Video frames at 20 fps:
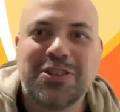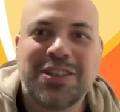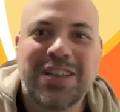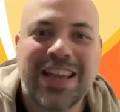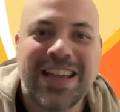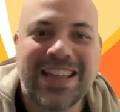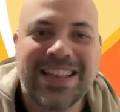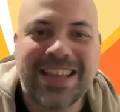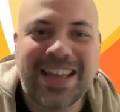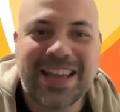I was
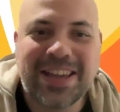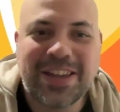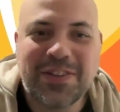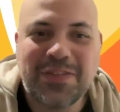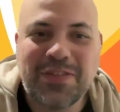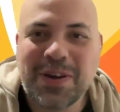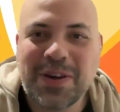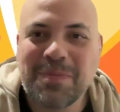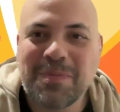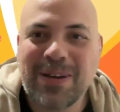just saying
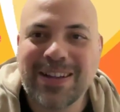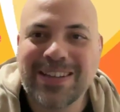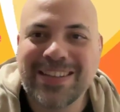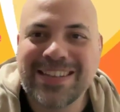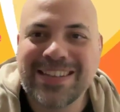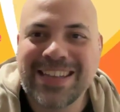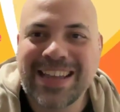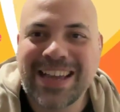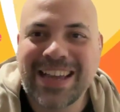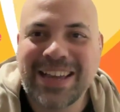thank you very
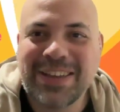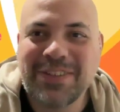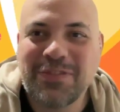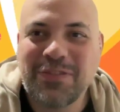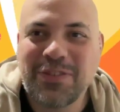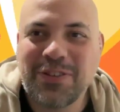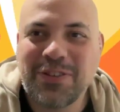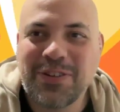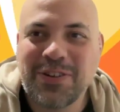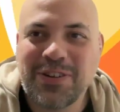much,
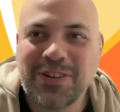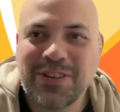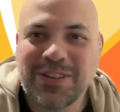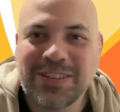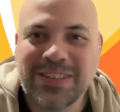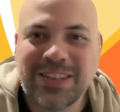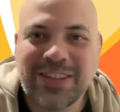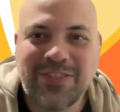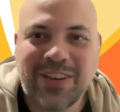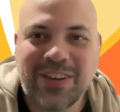Sai,
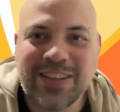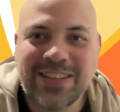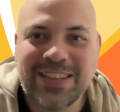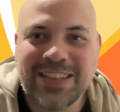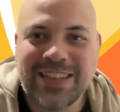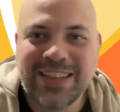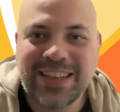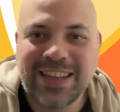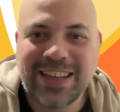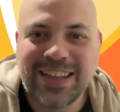for
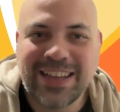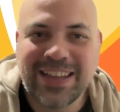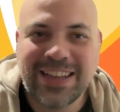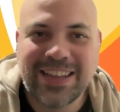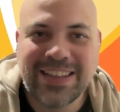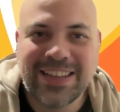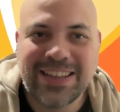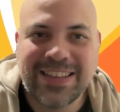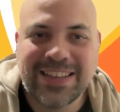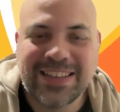suggesting
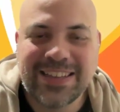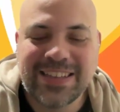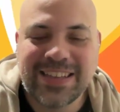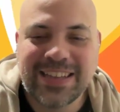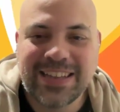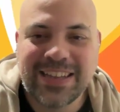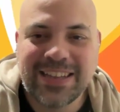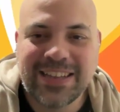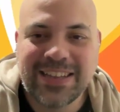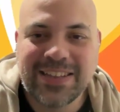this